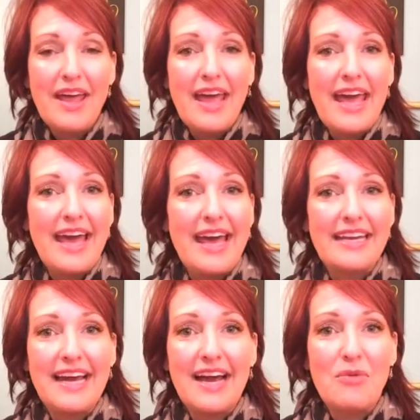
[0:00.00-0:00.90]

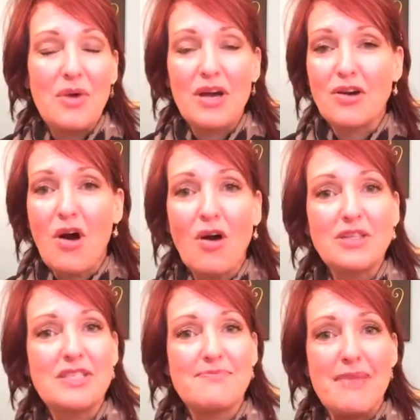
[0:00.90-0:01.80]
And we are all
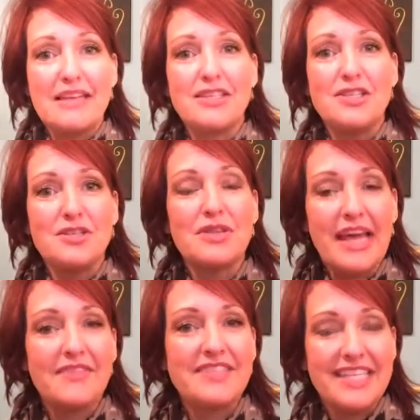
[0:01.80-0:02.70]
just meant to do
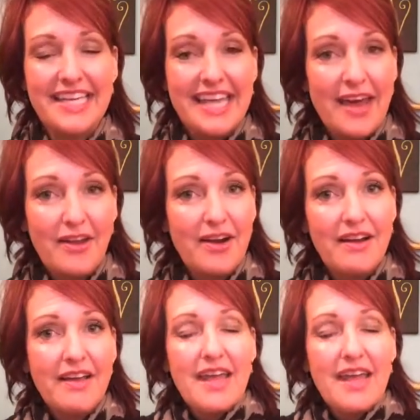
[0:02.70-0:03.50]
life together.